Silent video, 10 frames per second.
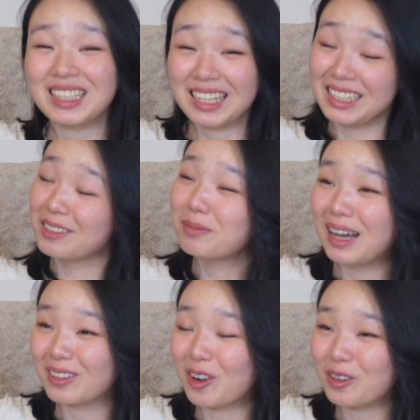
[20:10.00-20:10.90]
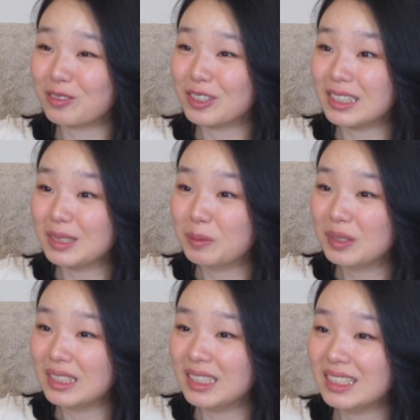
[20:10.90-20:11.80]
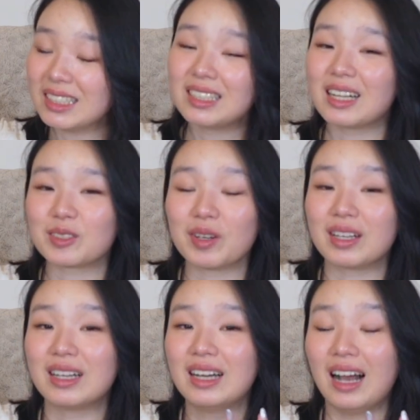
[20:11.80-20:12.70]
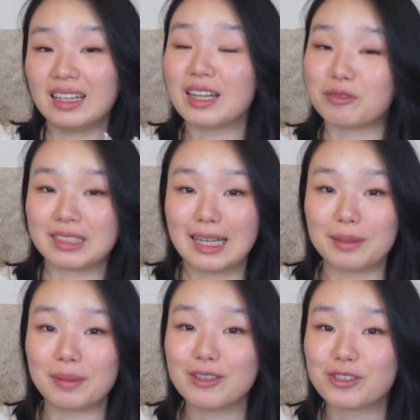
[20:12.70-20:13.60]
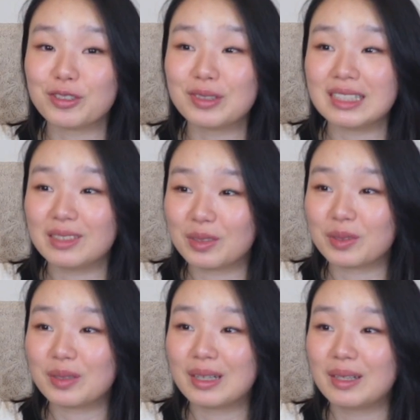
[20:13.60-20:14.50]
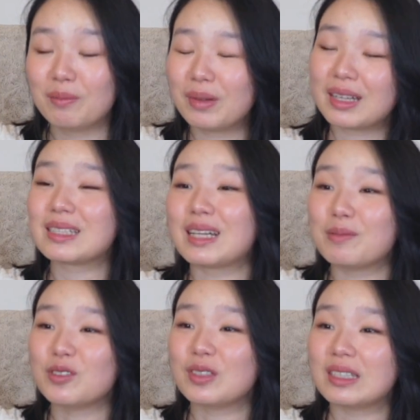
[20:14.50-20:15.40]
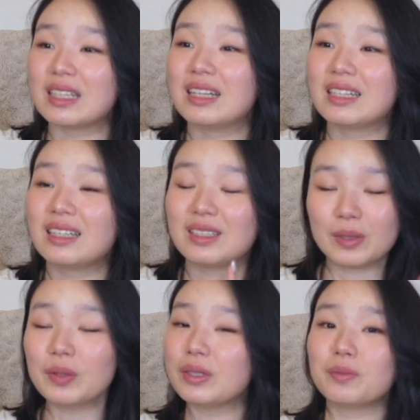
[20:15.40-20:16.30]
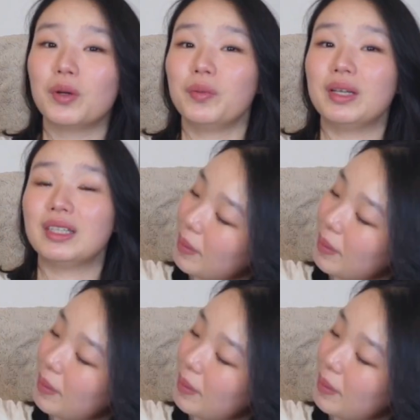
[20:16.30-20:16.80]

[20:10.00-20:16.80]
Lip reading: I get bag offers in the boutiques, and that's why I never take pictures either, because I'm just like so in the moment.